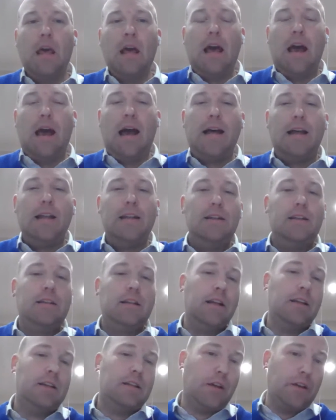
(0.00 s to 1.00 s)
And
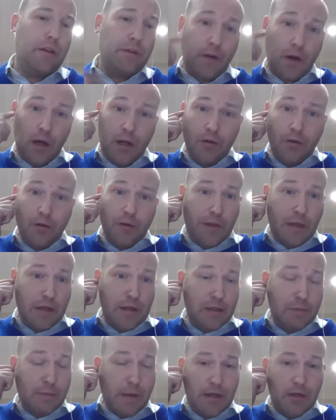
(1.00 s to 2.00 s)
so the final
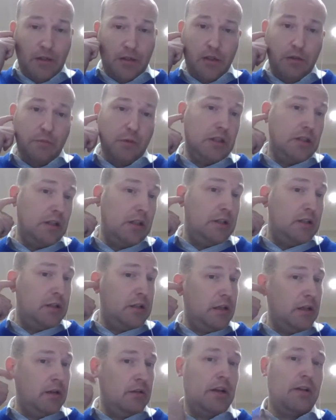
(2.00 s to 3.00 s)
thing to mention, which is
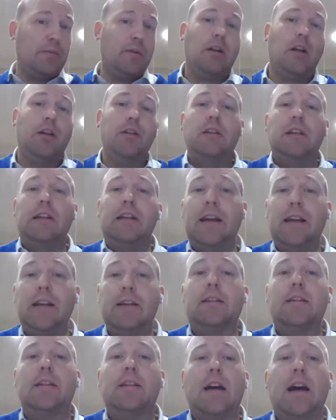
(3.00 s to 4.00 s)
incredibly closely
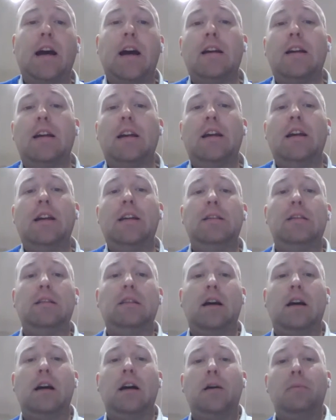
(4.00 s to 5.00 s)
linked to that,
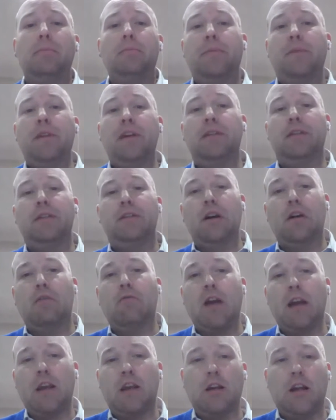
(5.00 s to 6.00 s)
is this
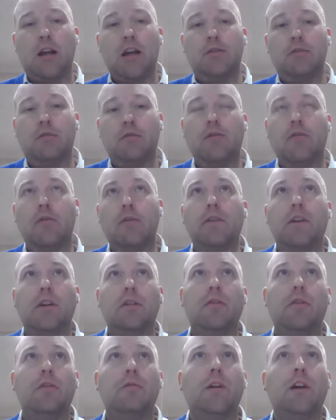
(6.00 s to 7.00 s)
regulatory
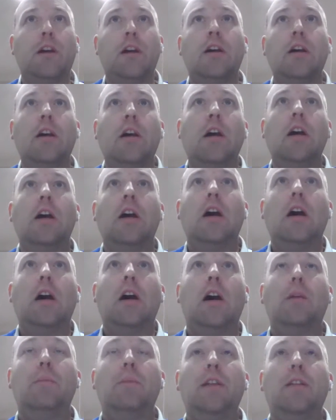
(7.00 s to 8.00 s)
review that we're
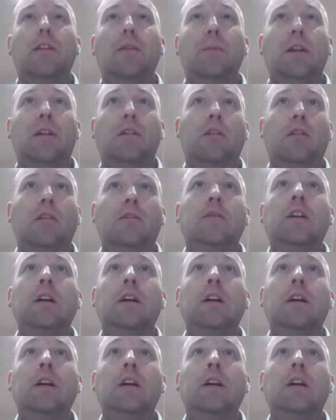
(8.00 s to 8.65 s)
in the middle of.